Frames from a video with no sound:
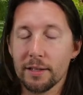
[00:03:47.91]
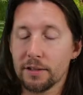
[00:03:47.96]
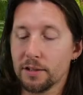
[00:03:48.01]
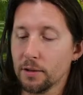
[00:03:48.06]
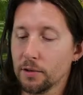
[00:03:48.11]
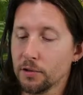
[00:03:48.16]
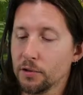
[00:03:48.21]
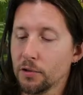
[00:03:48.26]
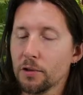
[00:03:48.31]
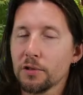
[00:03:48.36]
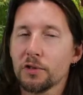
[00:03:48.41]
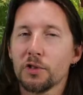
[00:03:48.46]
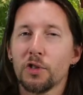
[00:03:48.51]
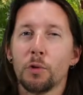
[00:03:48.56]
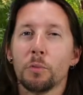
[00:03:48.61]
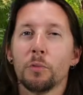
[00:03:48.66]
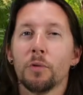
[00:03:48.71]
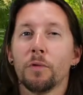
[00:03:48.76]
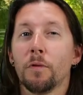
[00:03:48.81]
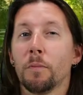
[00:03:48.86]
So it's not
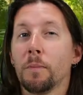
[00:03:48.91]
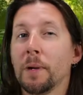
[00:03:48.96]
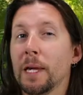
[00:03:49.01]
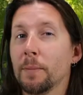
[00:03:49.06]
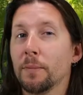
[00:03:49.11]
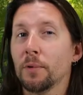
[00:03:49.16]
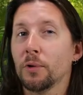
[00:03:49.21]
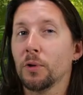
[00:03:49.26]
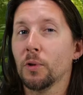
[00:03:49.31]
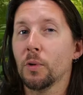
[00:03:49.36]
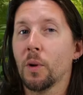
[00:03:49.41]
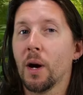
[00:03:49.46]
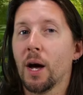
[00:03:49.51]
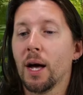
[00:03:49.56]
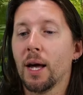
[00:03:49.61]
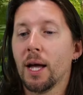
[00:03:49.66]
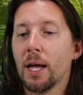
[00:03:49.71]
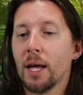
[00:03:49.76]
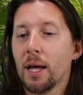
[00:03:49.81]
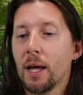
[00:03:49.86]
suitable for people who
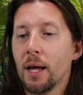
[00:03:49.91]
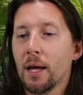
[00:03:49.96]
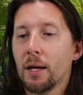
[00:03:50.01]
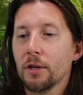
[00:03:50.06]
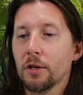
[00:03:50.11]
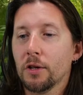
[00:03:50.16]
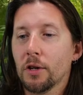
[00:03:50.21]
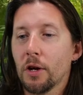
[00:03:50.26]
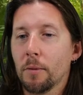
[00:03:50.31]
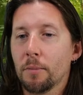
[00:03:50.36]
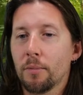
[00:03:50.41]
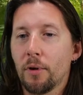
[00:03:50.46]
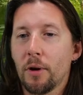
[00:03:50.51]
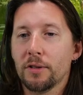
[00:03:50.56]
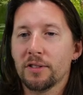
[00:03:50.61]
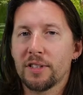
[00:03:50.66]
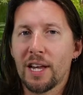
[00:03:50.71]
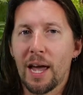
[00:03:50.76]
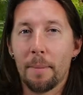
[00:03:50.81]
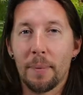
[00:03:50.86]
are, you know,
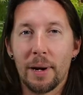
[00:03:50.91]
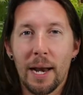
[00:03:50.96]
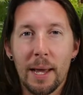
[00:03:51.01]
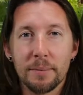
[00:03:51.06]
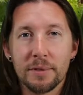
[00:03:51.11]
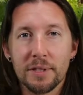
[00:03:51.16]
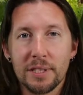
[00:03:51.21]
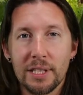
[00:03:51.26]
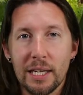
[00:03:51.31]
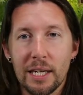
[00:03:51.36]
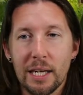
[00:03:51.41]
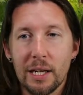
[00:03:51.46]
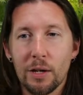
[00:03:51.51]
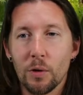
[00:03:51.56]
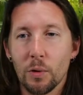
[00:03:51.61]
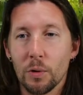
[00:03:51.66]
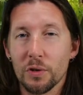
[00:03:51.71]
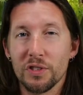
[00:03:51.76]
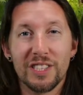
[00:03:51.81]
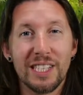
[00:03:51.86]
prone to epilepsy
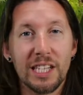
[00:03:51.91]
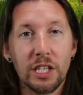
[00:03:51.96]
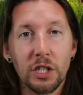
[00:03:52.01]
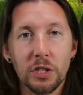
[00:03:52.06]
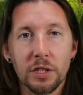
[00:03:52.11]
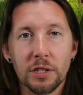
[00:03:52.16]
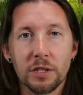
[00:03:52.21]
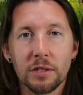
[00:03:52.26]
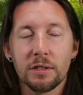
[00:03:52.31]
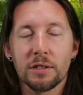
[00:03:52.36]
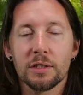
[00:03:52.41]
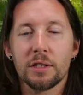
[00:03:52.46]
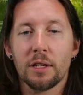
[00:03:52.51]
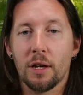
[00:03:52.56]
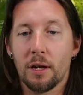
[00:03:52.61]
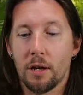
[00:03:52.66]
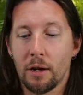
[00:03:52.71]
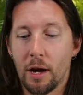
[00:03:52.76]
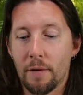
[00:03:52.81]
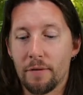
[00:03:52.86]
or seizures
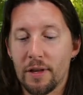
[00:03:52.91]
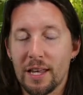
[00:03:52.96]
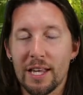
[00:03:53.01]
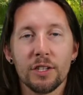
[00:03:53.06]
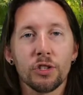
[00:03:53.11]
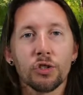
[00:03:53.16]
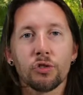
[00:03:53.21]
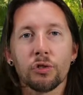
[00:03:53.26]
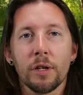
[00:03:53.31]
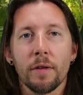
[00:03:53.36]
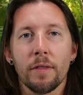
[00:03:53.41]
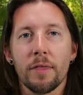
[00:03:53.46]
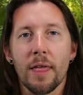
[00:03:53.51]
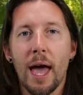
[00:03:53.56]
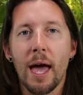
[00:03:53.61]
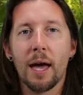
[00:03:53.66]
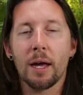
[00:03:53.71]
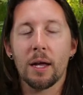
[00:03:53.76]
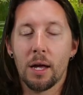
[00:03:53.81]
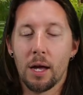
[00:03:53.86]
or have a history of that.